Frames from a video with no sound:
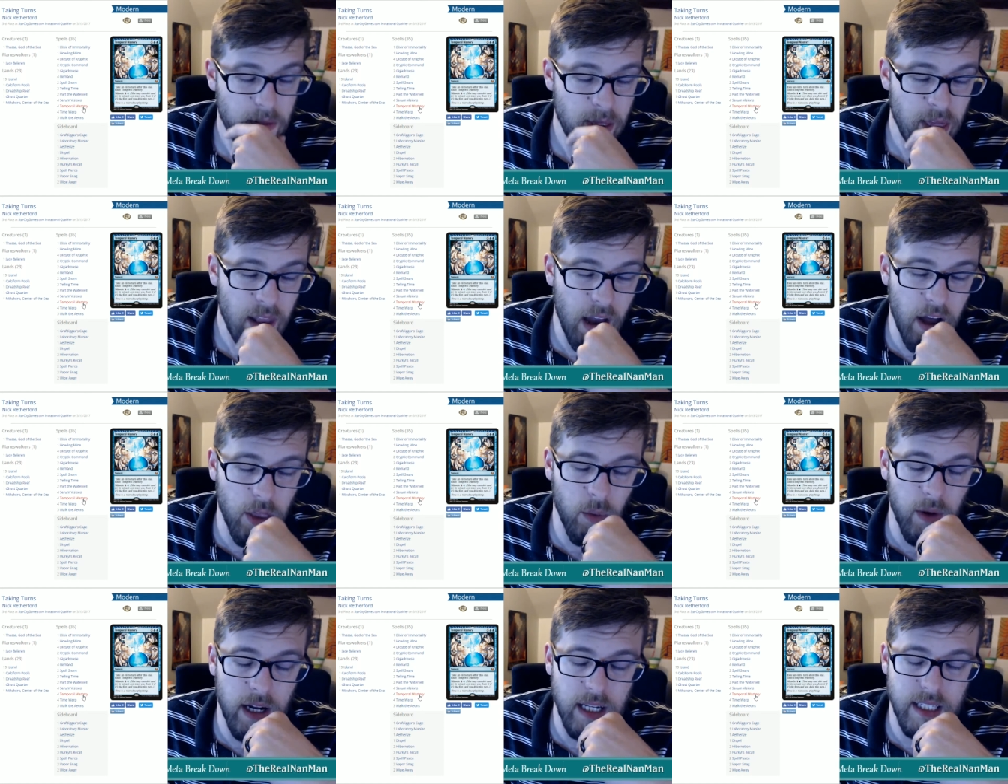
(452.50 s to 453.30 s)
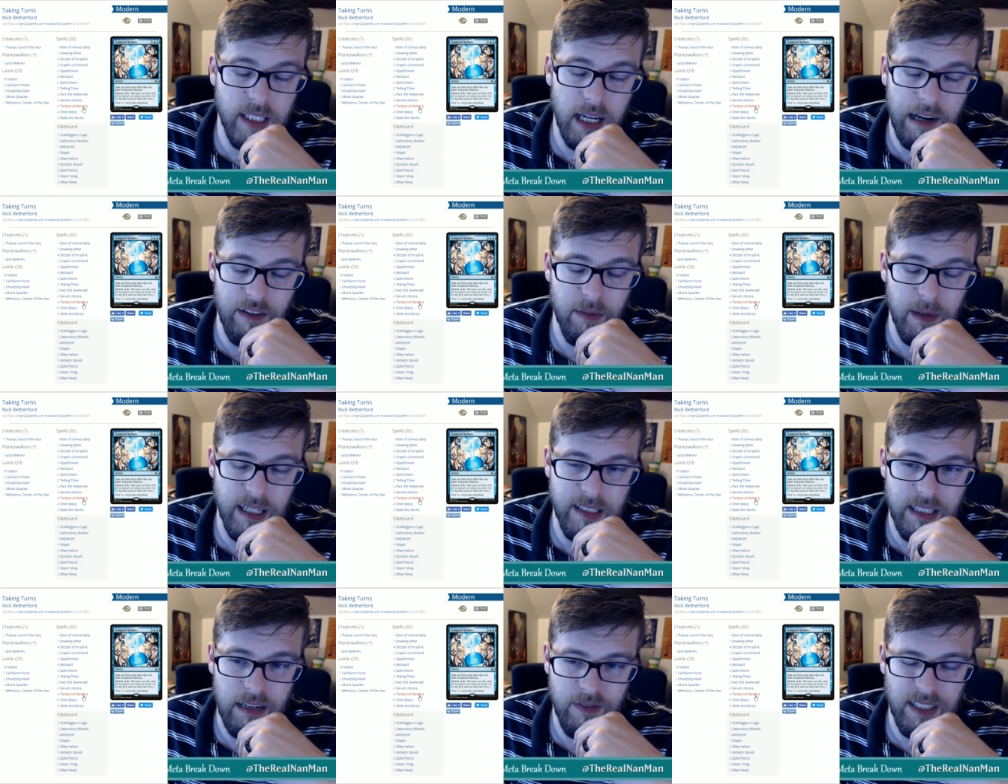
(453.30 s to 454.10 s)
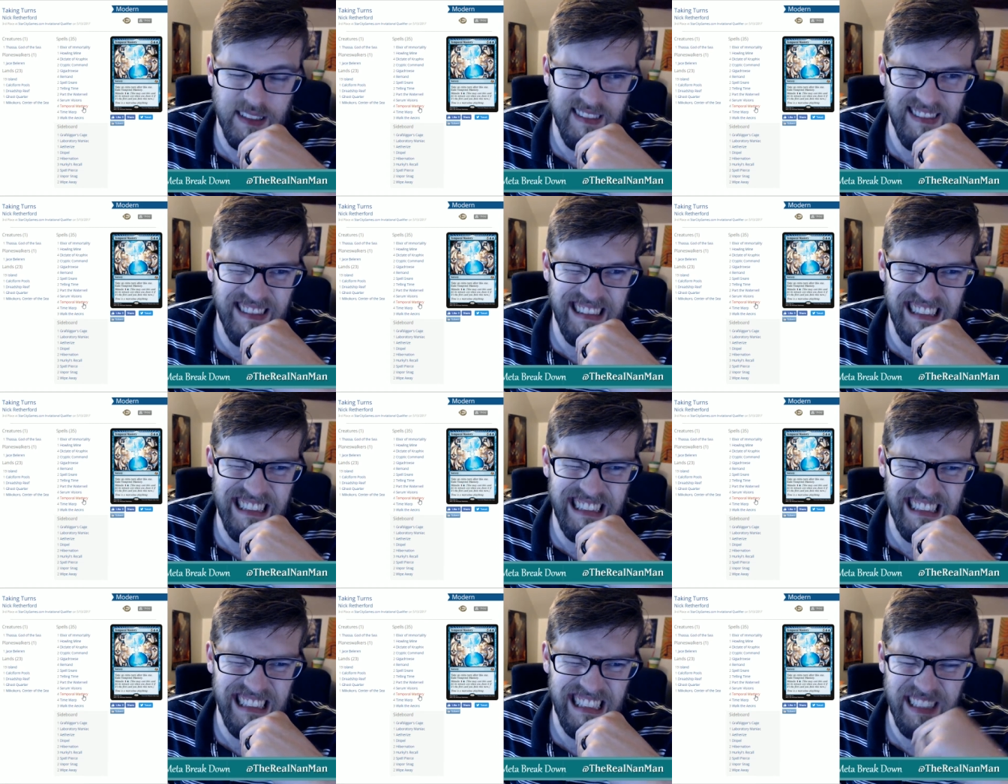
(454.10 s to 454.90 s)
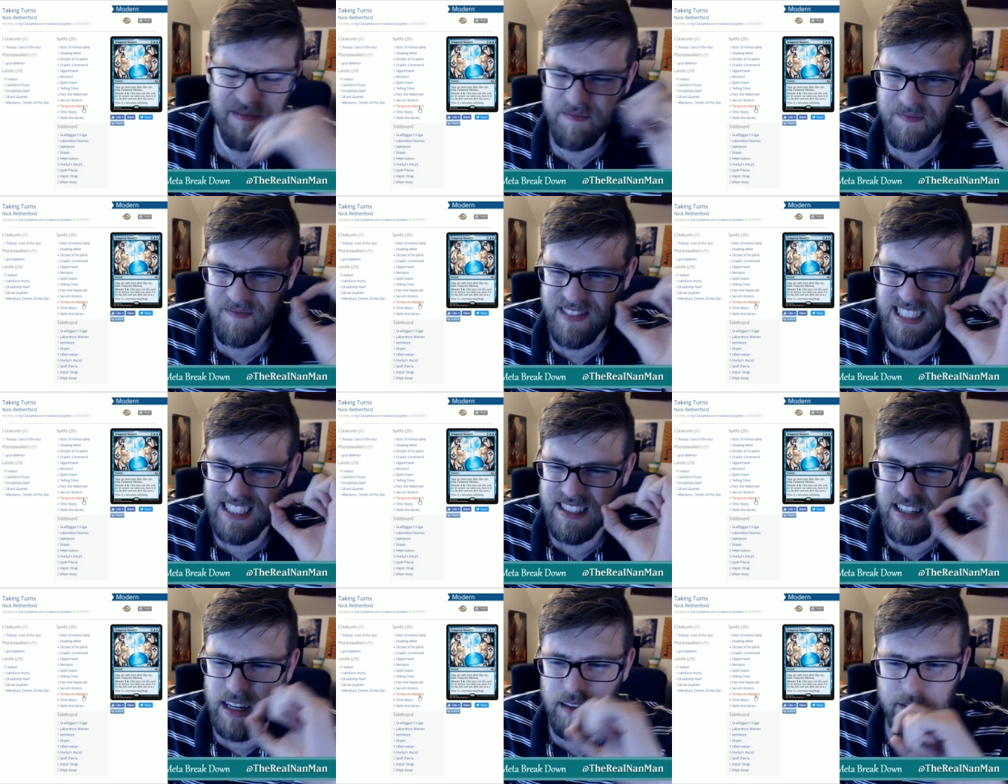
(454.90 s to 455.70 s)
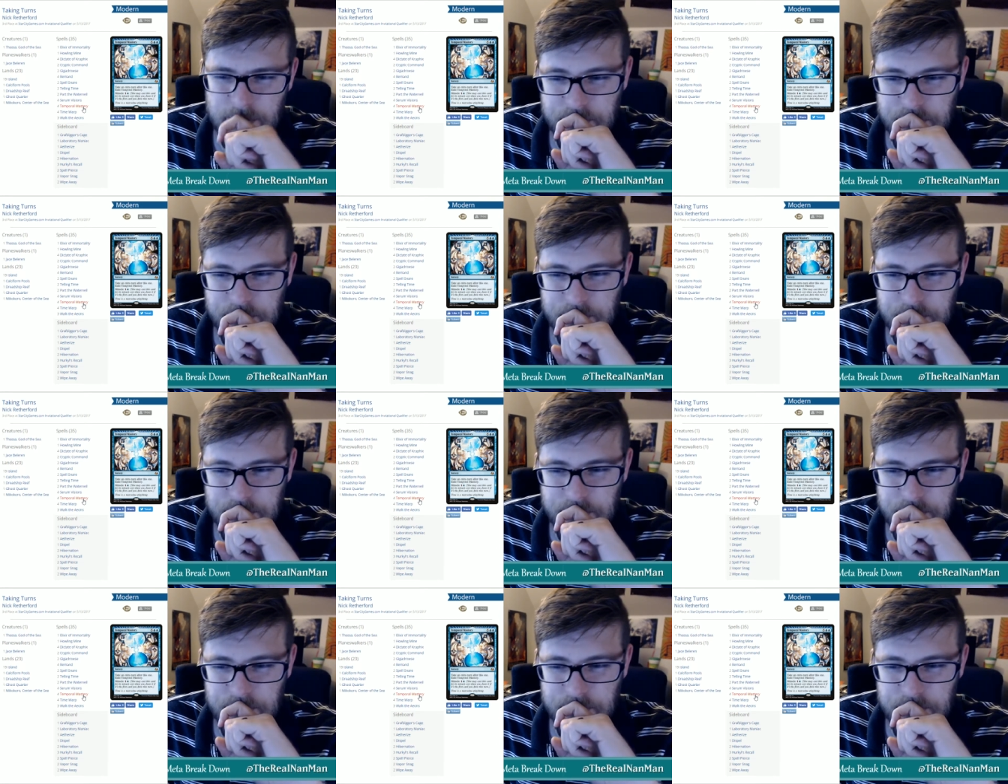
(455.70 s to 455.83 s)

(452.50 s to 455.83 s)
Otherwise, I have to pay 7. Ugh, that's tough.